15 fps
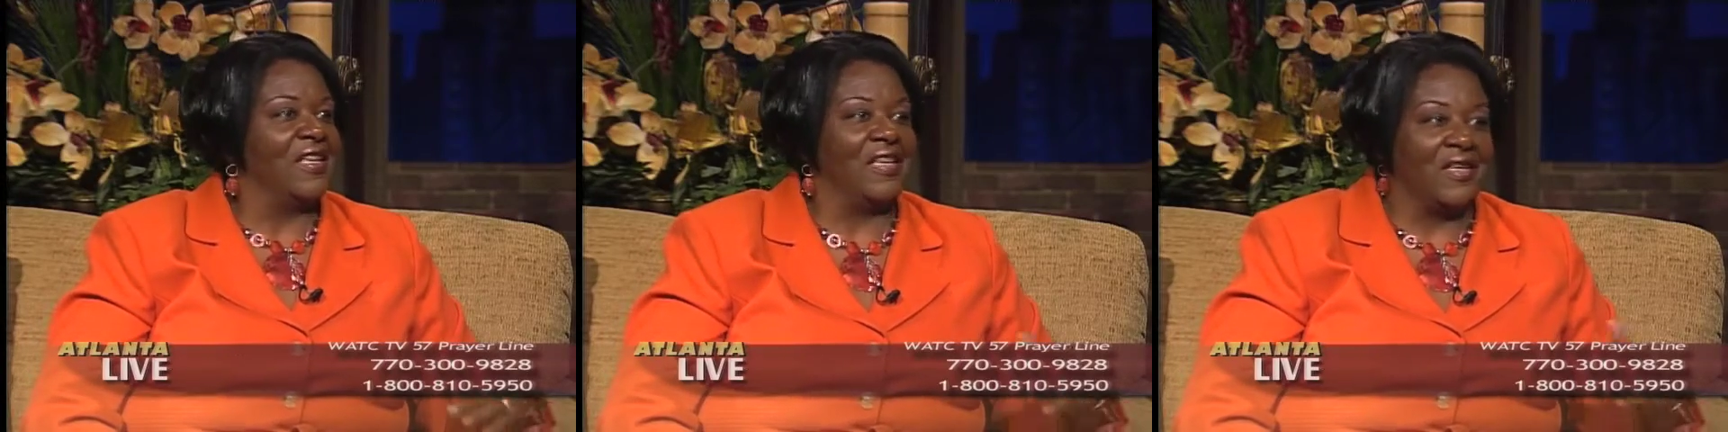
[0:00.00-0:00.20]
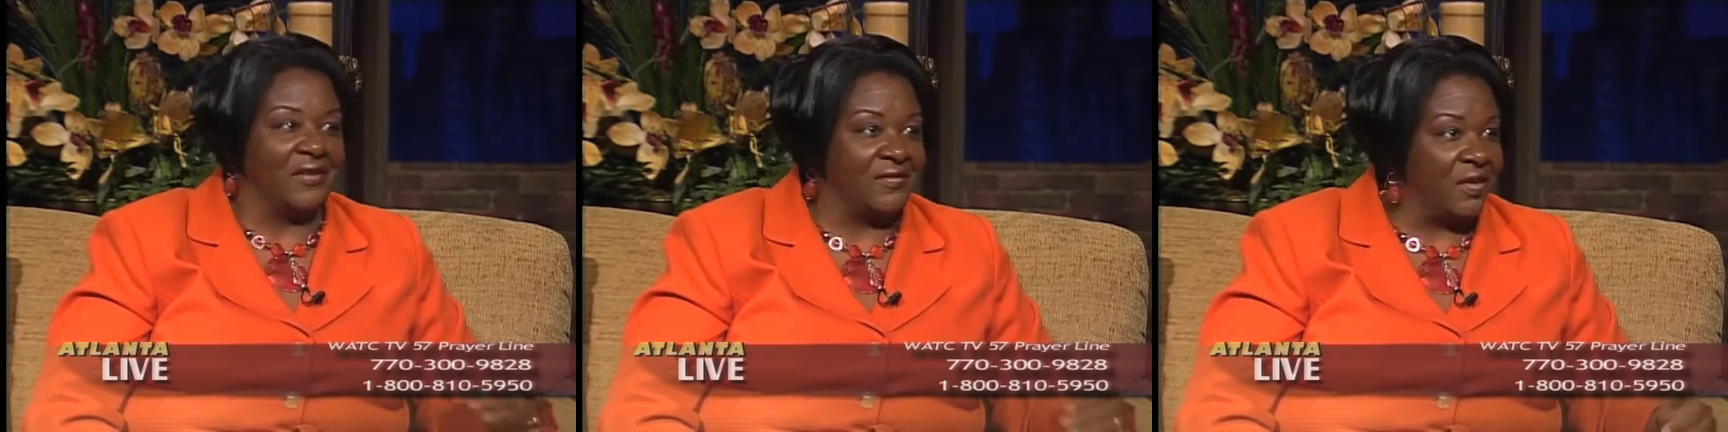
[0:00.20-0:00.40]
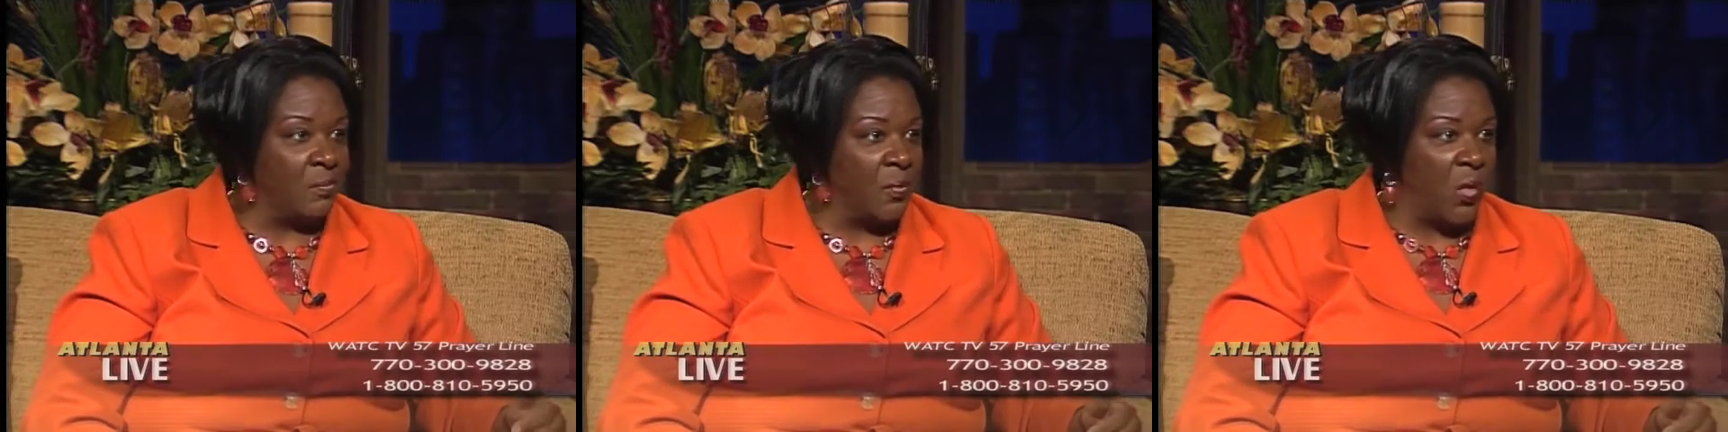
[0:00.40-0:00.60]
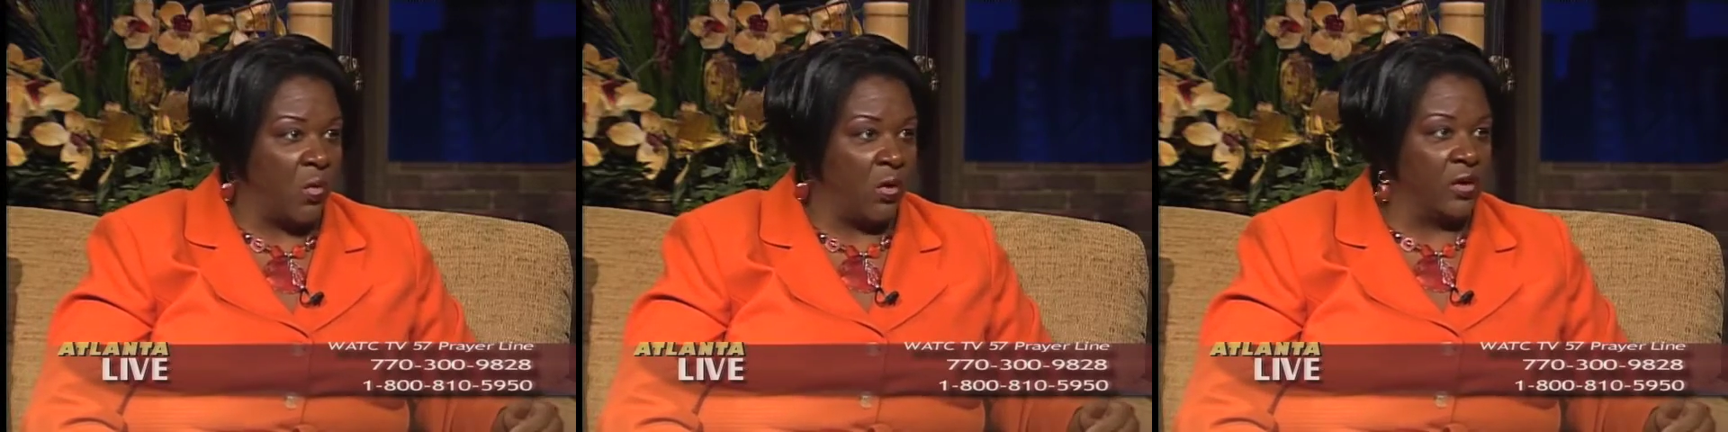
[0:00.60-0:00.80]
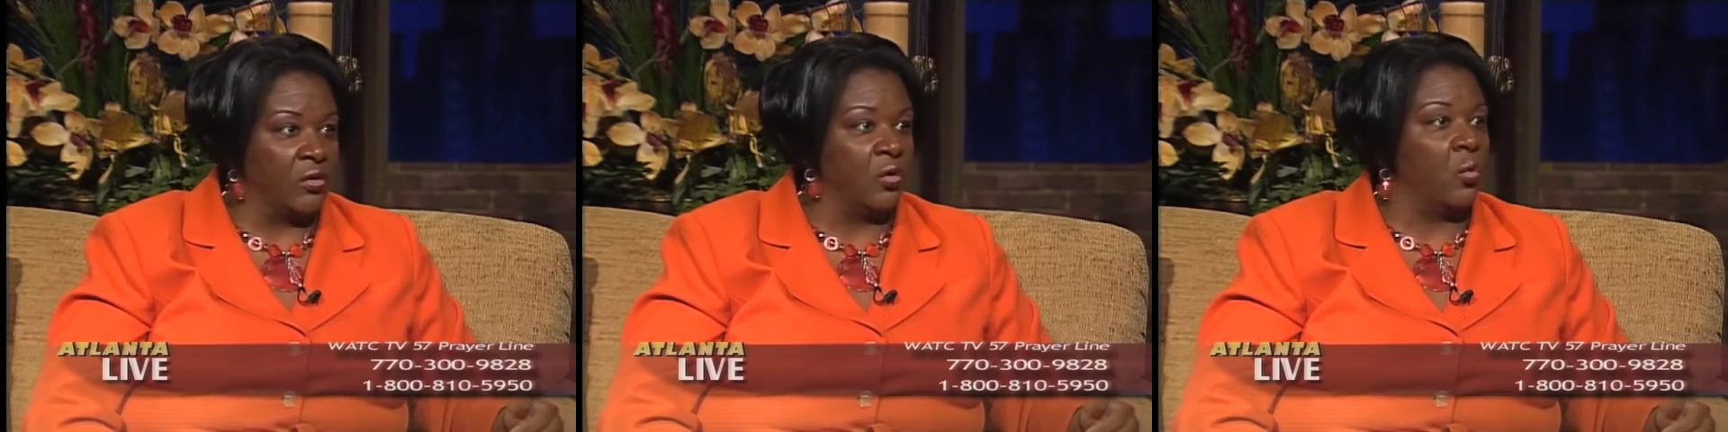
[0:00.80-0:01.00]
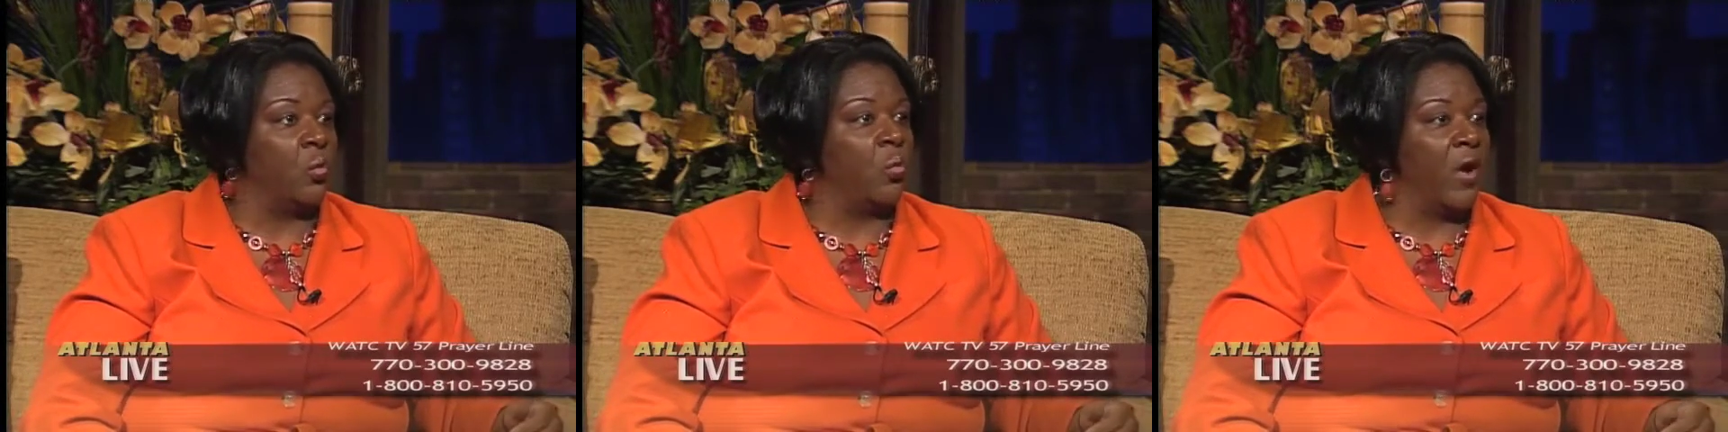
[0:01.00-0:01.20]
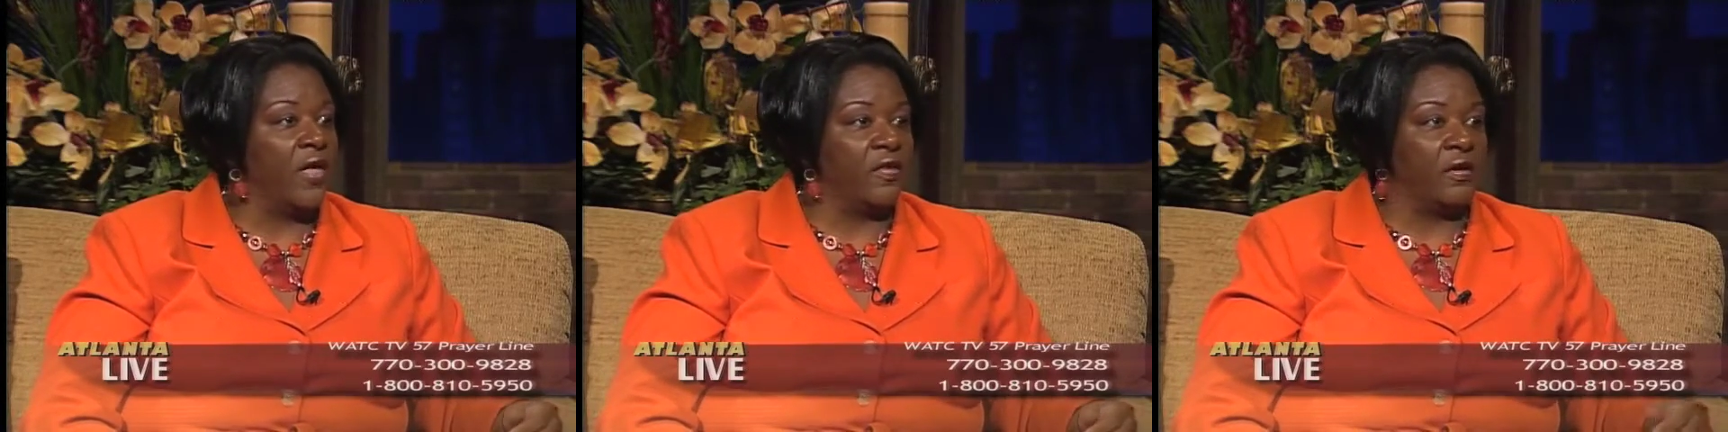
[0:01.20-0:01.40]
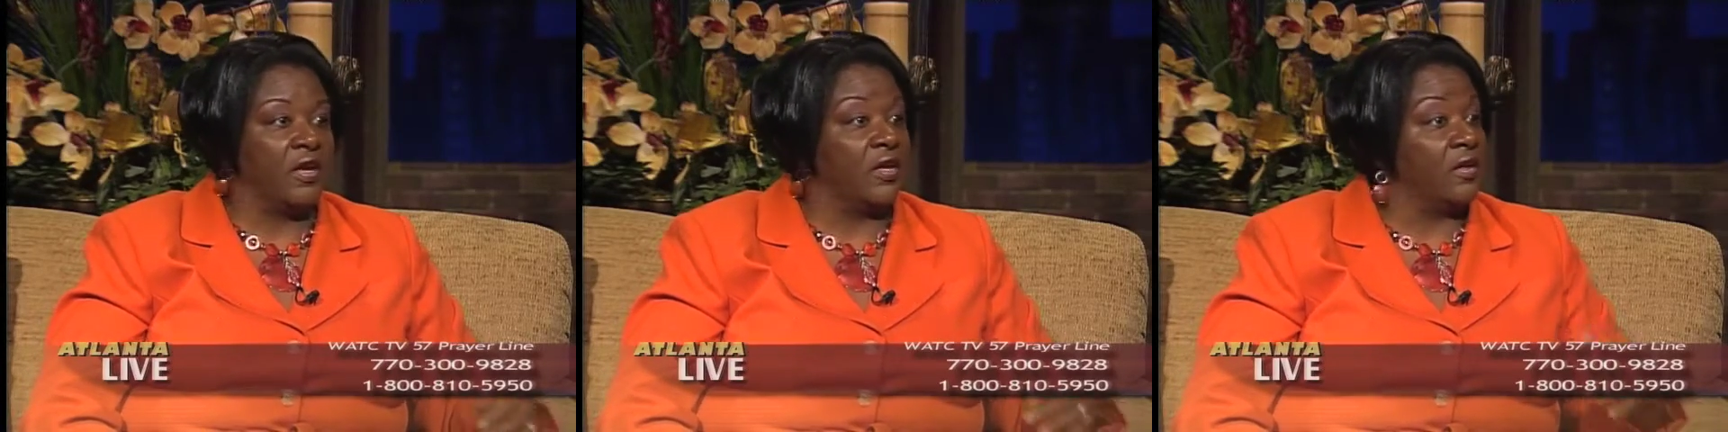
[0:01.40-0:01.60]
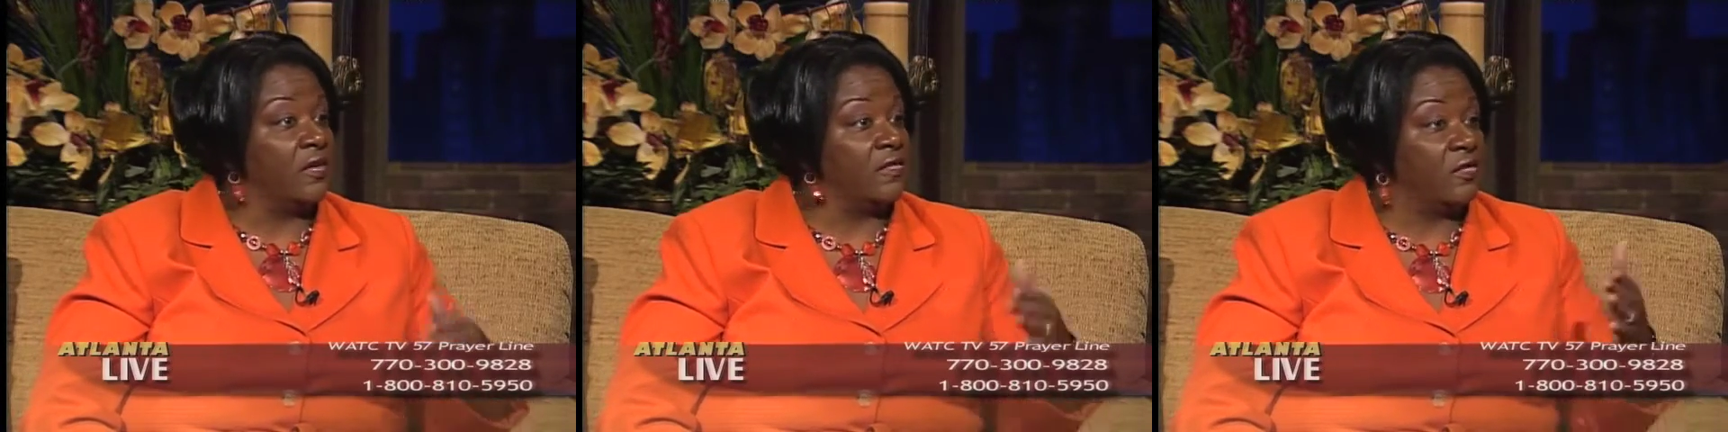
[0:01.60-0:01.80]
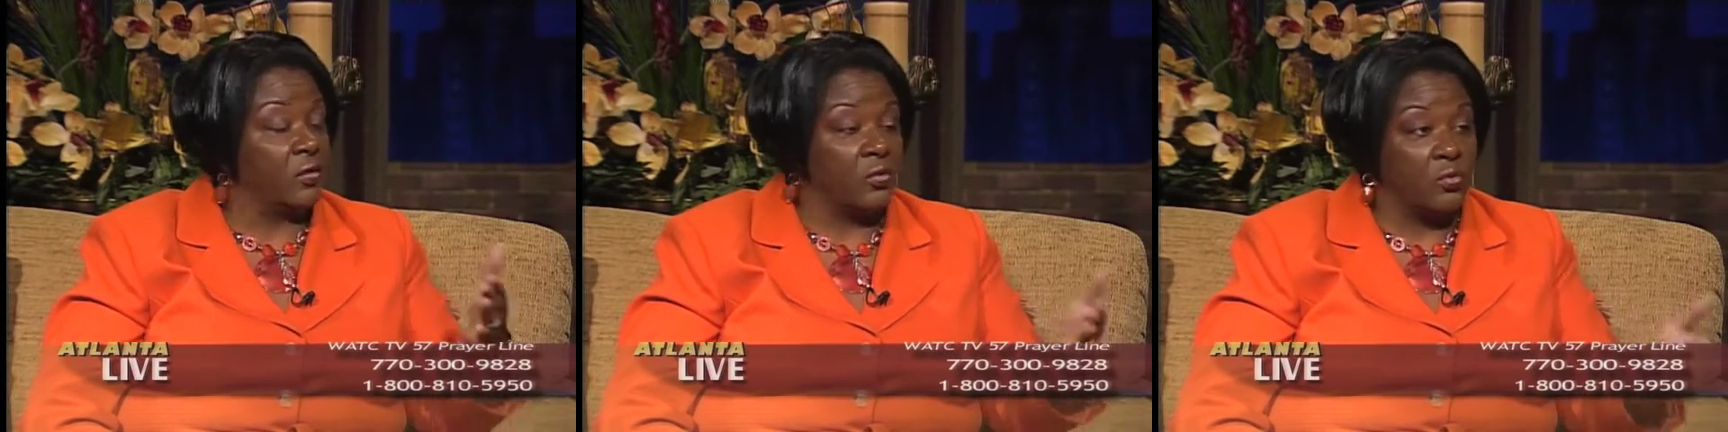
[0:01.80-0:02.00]
is important, whether it
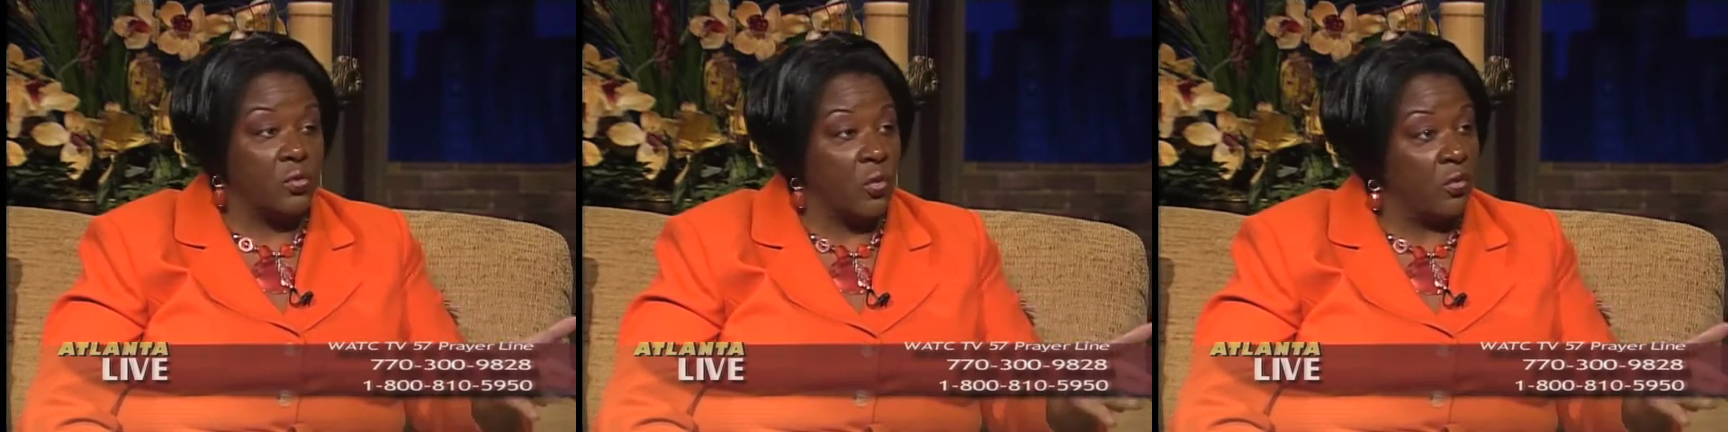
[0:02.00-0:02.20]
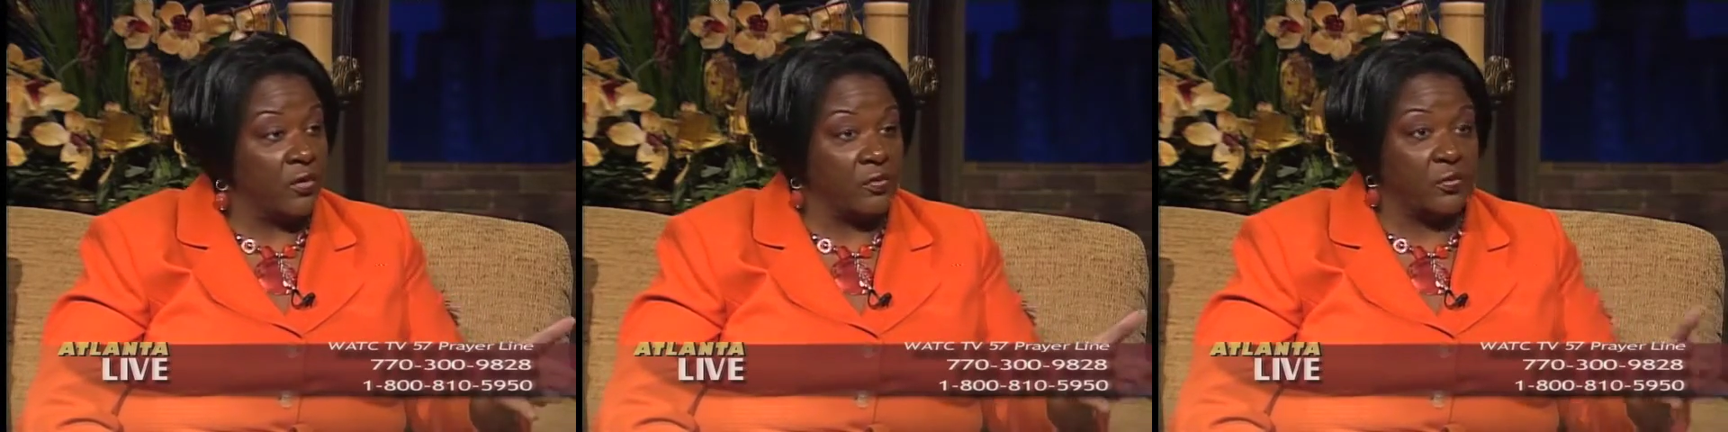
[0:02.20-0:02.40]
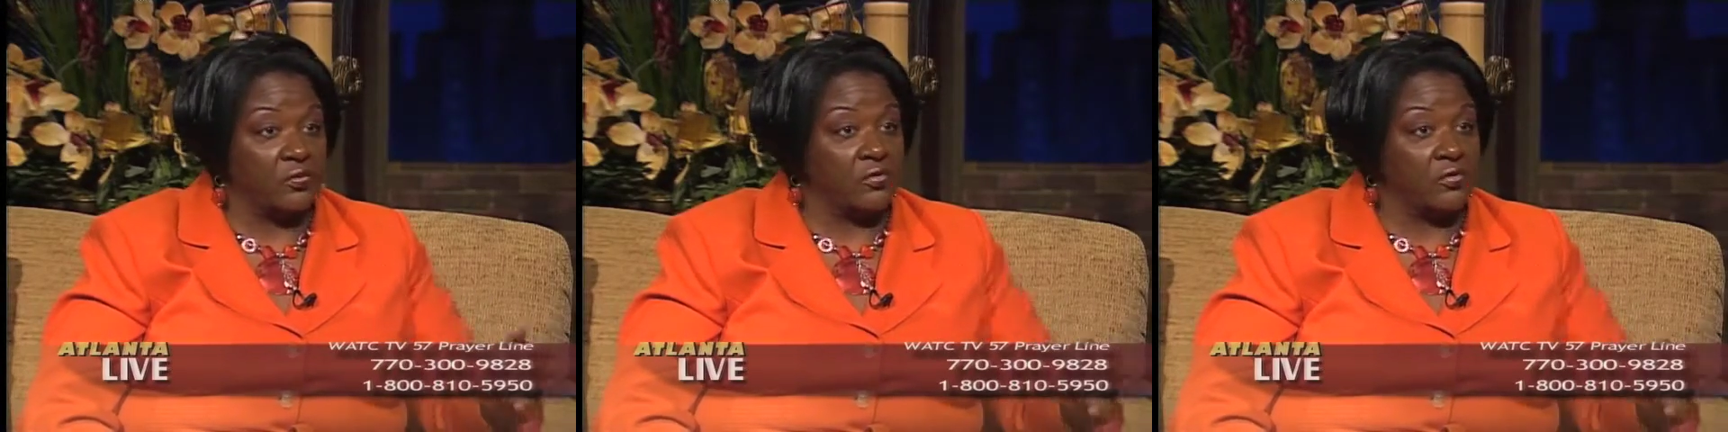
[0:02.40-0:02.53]
is through going through